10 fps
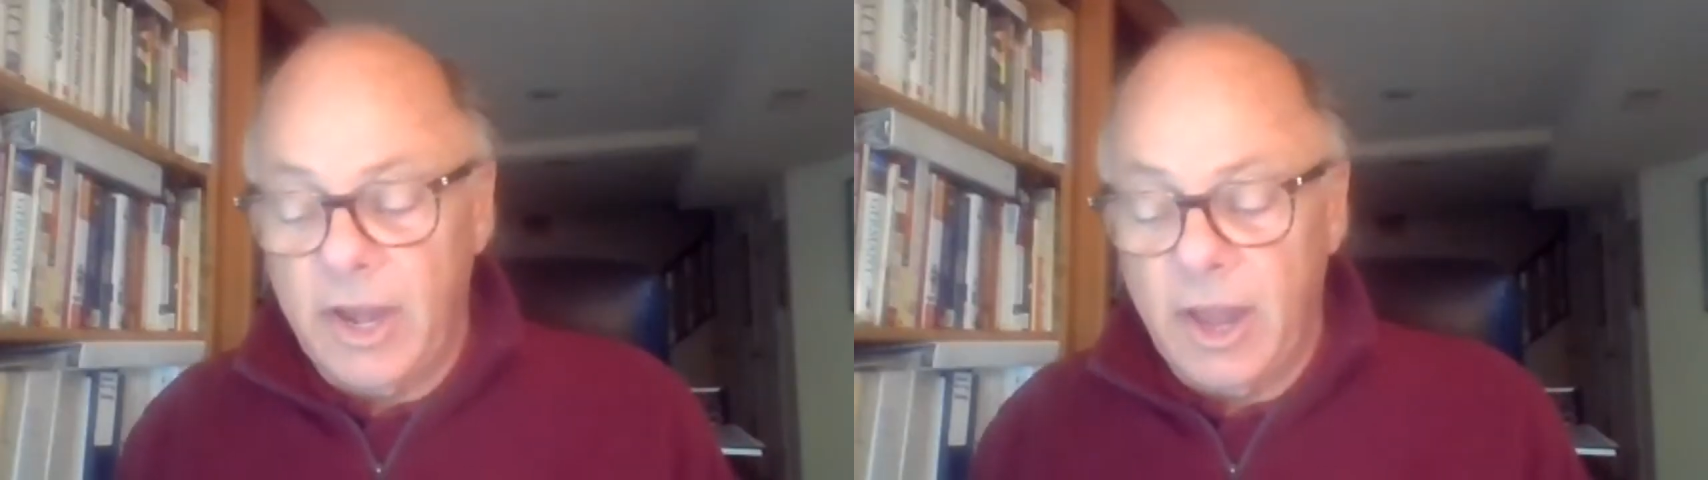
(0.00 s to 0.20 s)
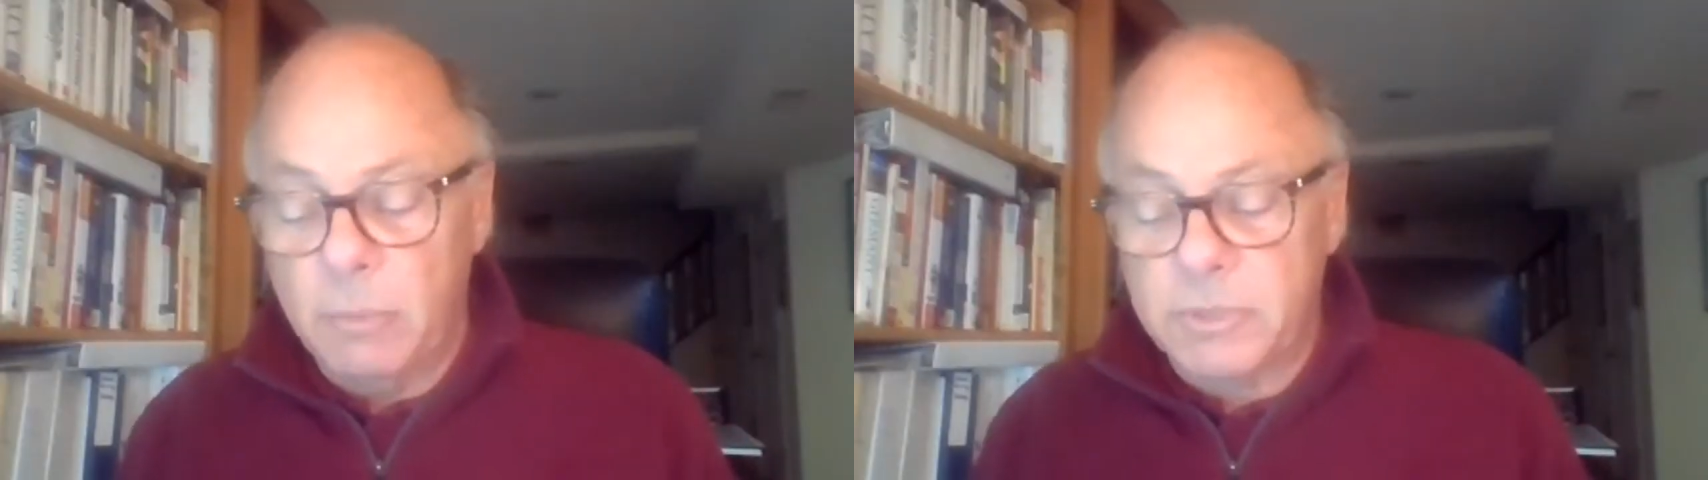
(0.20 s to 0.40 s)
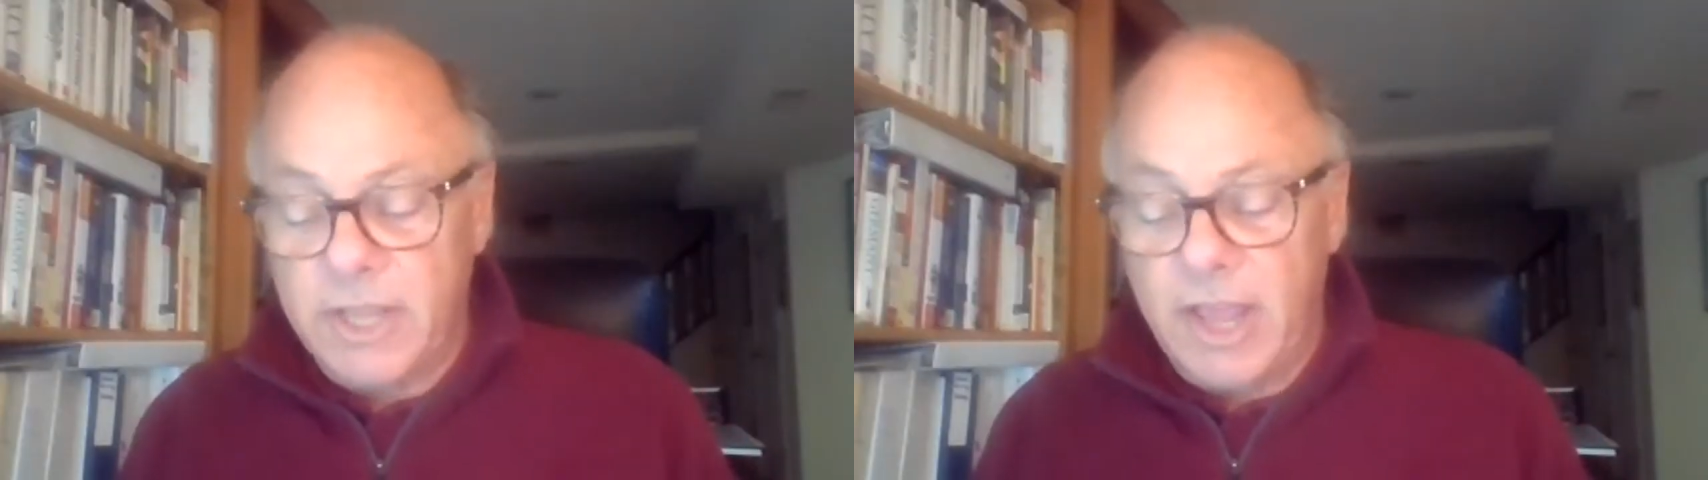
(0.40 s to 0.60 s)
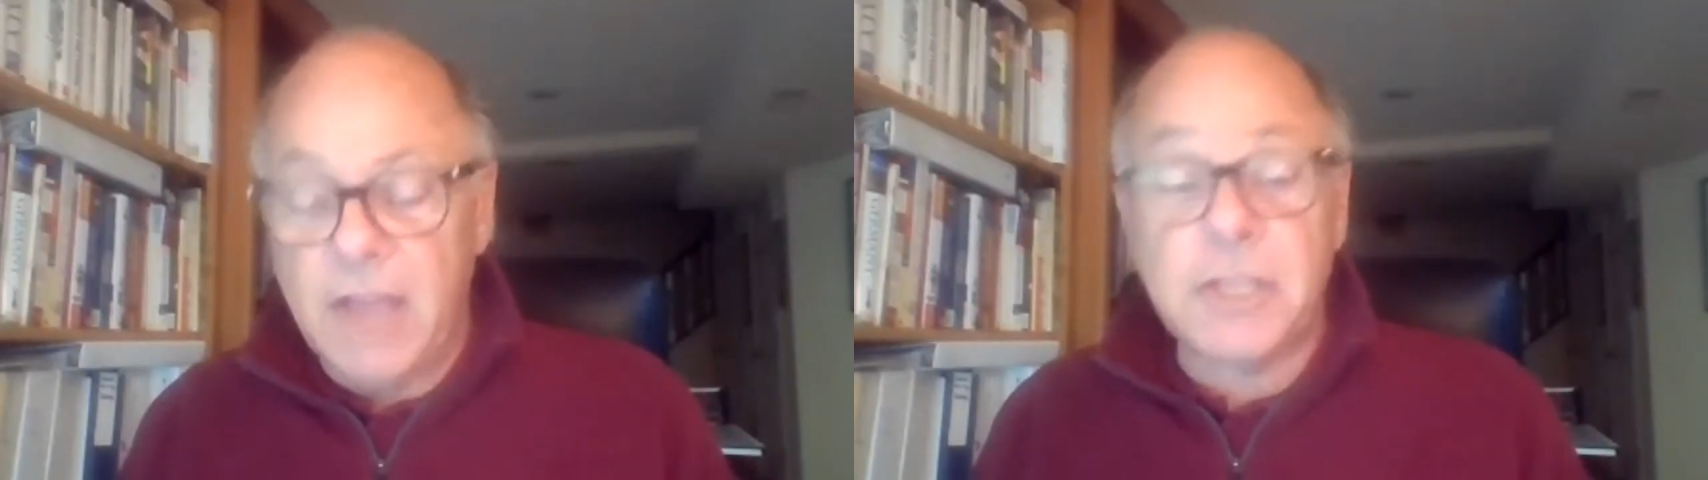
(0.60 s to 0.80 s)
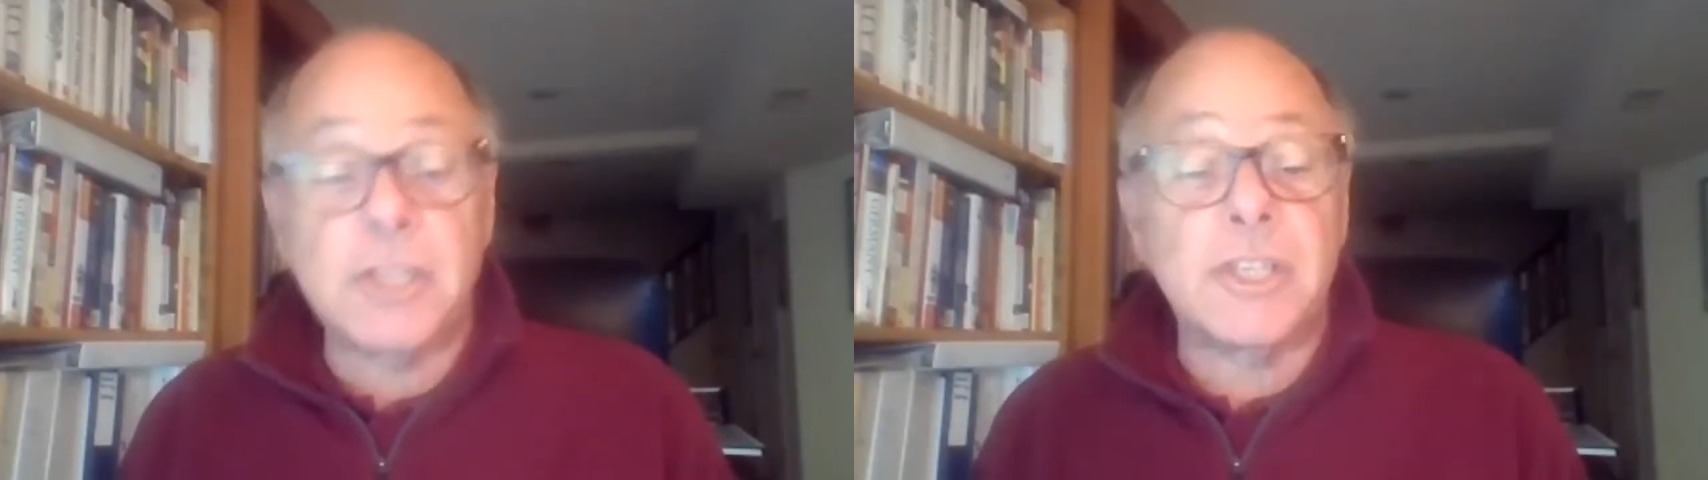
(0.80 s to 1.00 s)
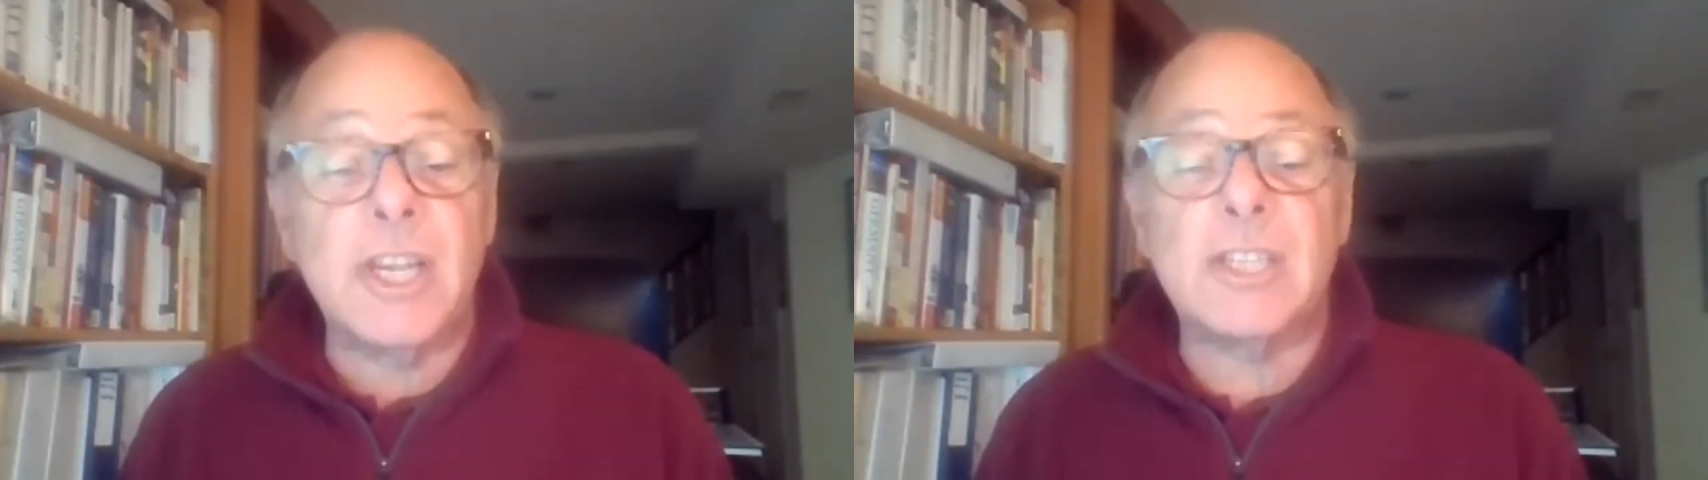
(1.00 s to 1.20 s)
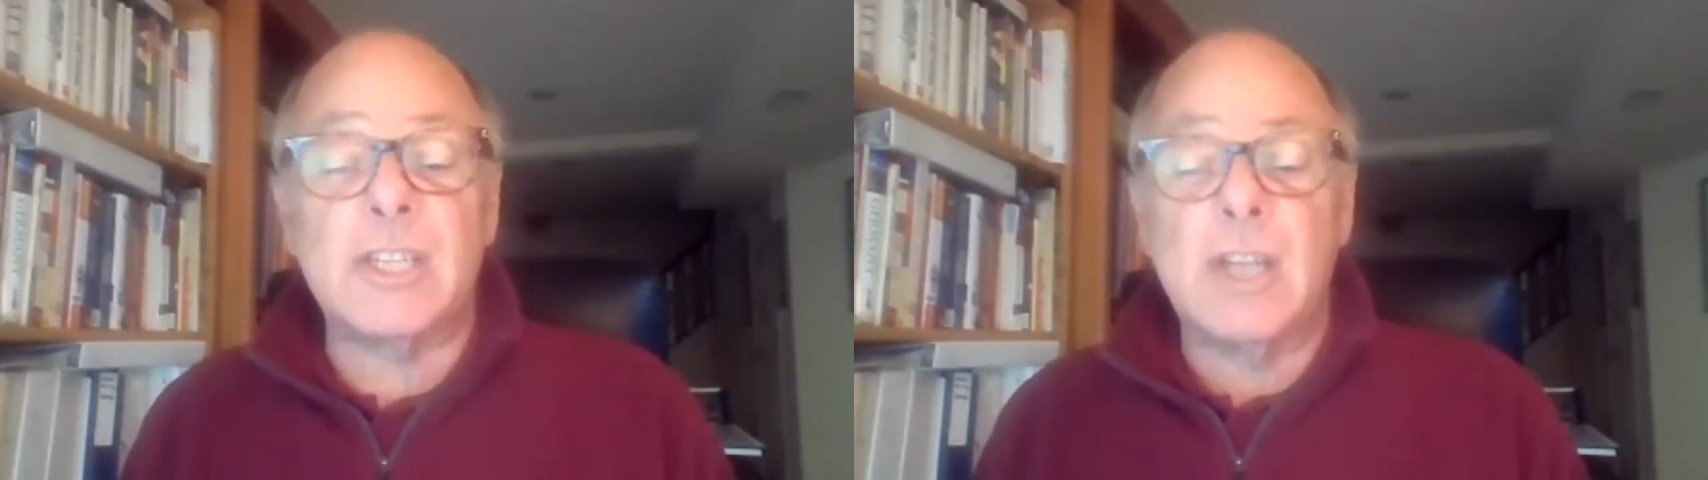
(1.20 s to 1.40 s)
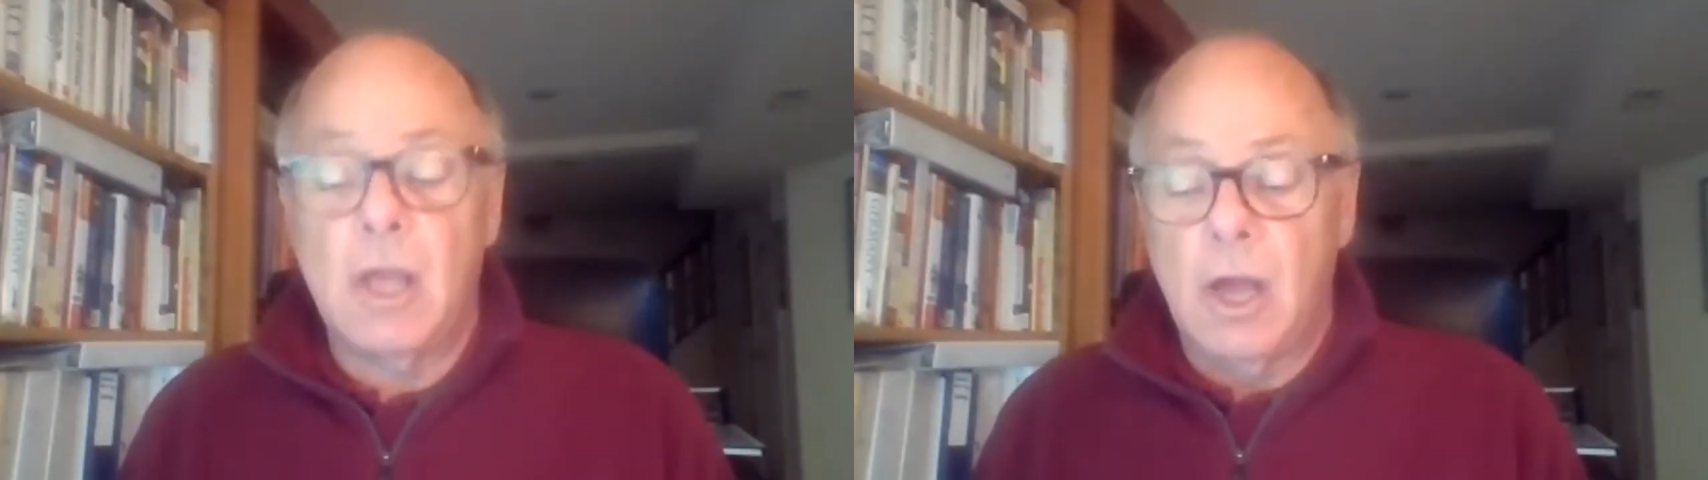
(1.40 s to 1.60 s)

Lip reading: helps the agencies